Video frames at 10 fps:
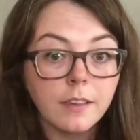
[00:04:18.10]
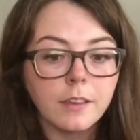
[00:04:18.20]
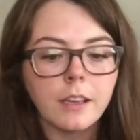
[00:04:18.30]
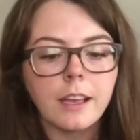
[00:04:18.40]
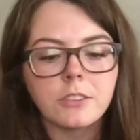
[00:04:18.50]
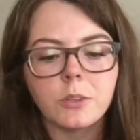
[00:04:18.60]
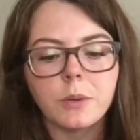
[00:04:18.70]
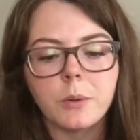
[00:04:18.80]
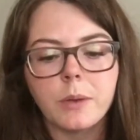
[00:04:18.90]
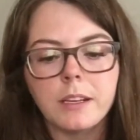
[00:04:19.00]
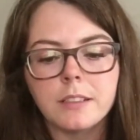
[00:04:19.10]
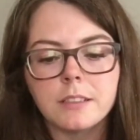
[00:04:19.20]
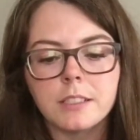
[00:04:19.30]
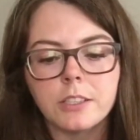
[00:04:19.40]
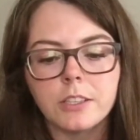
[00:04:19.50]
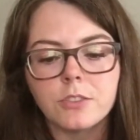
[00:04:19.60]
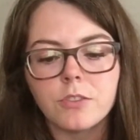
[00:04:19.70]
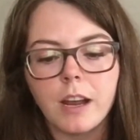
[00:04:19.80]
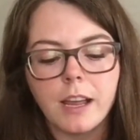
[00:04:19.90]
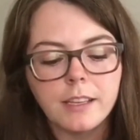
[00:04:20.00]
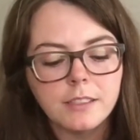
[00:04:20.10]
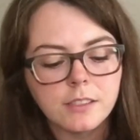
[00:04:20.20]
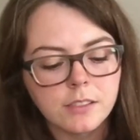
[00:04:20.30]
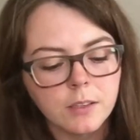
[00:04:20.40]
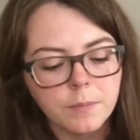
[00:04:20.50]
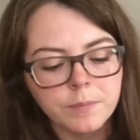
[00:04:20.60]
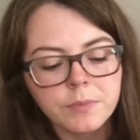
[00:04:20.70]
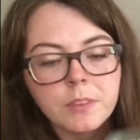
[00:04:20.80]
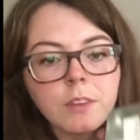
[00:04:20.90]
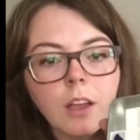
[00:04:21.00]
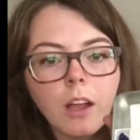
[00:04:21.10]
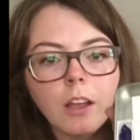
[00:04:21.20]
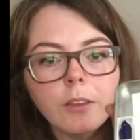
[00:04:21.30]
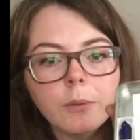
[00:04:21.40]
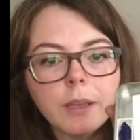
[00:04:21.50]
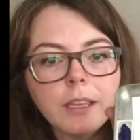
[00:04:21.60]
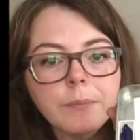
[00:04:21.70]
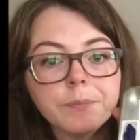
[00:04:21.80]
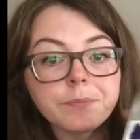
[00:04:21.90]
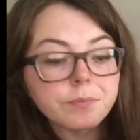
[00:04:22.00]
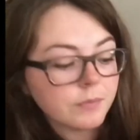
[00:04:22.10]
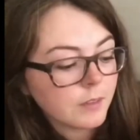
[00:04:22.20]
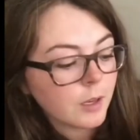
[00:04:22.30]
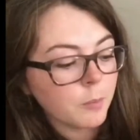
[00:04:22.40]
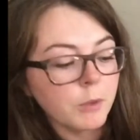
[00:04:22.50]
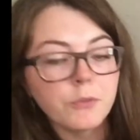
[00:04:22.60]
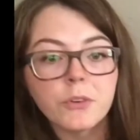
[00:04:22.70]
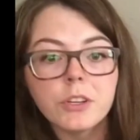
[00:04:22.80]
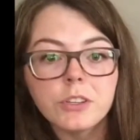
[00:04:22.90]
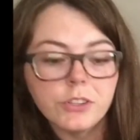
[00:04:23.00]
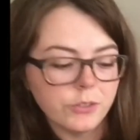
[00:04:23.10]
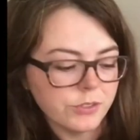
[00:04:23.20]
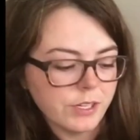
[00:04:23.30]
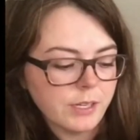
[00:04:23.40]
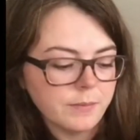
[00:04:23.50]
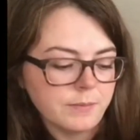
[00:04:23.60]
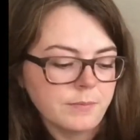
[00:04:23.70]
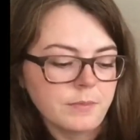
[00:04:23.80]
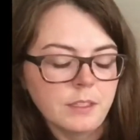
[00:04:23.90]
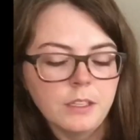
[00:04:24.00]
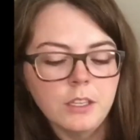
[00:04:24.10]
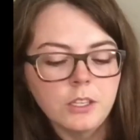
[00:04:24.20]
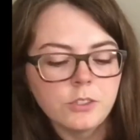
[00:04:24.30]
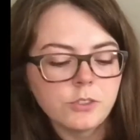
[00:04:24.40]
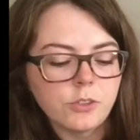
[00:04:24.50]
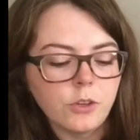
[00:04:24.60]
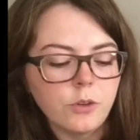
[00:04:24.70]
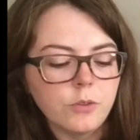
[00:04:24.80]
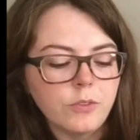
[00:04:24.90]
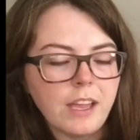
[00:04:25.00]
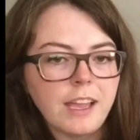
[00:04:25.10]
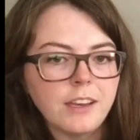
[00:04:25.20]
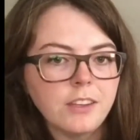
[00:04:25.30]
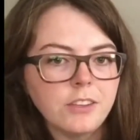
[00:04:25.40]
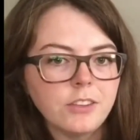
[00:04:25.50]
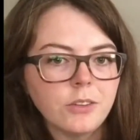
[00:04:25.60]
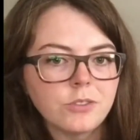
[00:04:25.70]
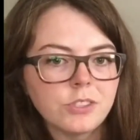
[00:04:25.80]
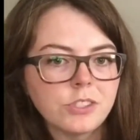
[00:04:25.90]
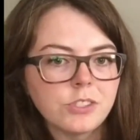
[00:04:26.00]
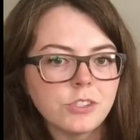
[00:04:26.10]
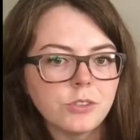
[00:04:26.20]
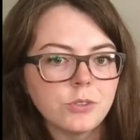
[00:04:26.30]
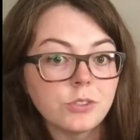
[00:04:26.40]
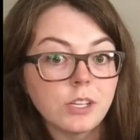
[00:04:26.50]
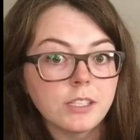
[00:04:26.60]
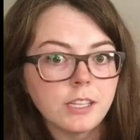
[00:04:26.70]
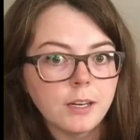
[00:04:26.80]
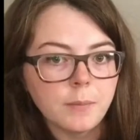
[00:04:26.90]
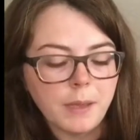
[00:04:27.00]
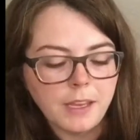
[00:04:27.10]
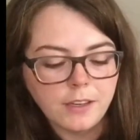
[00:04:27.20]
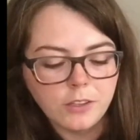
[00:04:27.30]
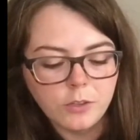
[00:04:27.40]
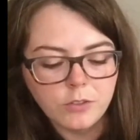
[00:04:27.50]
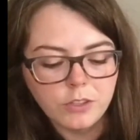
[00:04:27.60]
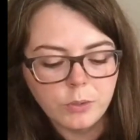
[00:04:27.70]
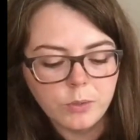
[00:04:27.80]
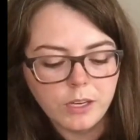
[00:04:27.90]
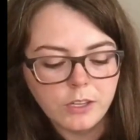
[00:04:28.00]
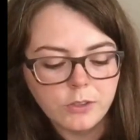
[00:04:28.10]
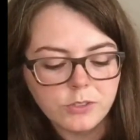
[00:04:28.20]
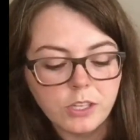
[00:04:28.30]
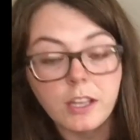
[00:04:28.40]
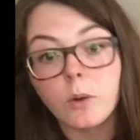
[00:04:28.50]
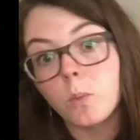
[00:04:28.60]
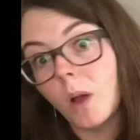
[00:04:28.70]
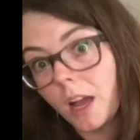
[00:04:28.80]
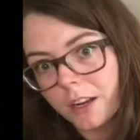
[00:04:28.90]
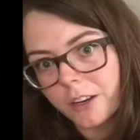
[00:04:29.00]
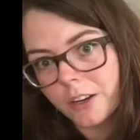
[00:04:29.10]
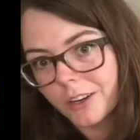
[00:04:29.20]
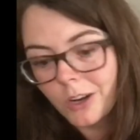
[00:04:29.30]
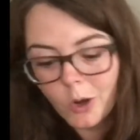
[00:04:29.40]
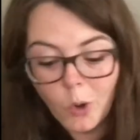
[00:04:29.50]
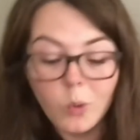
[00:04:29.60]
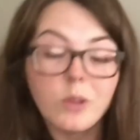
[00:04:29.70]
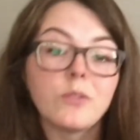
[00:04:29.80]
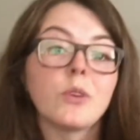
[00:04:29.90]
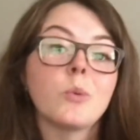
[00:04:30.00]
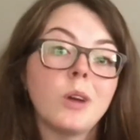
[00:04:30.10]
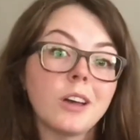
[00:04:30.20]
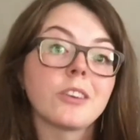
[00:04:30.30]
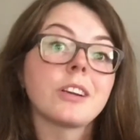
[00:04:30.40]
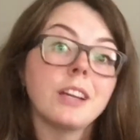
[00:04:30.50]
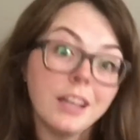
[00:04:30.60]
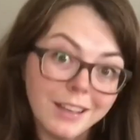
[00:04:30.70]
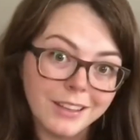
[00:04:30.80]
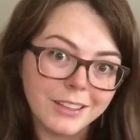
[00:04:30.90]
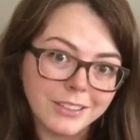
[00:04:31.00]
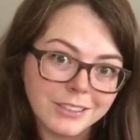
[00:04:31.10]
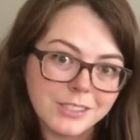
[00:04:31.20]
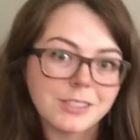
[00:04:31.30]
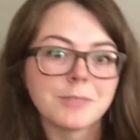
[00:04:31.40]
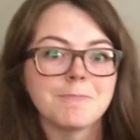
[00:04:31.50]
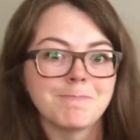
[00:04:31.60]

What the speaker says: you actually want to wait till it dries all the way before you use it, so that you don't just use a ton of paint. You really want to use a lot of water with your watercolors.